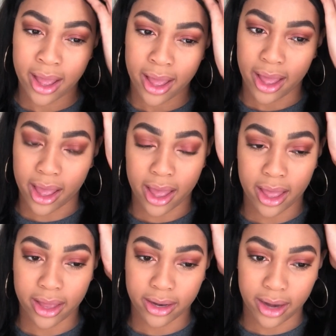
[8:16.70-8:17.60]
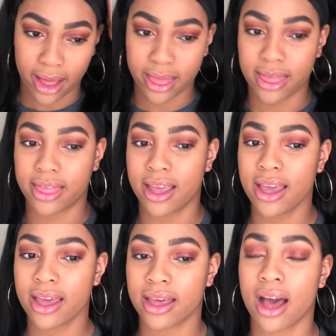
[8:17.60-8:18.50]
and I
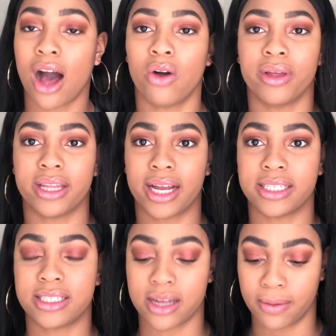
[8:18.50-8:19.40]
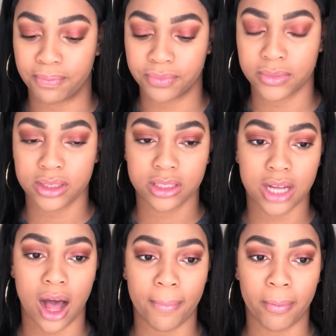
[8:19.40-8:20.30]
think, oh, and then I did some
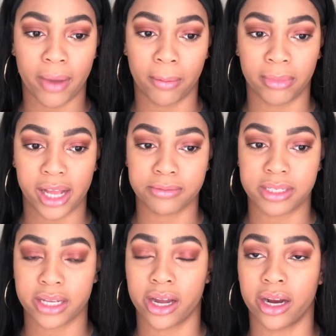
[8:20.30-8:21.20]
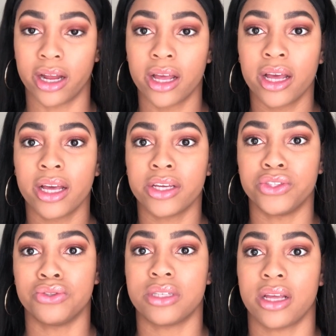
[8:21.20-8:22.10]
top and bottom lash mascara
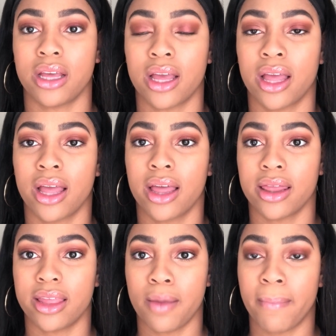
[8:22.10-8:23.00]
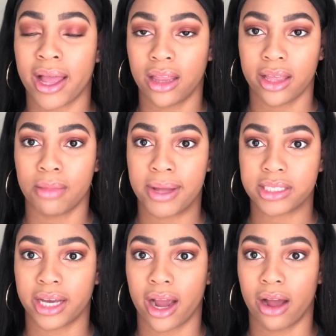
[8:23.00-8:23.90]
using the Mega Length
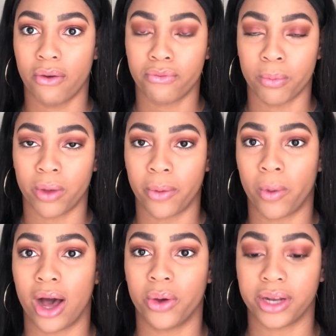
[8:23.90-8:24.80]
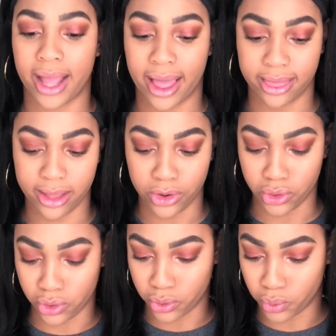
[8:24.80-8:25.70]
mascara from Wet n Wild and the
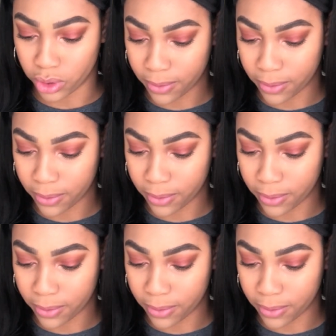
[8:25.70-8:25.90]
new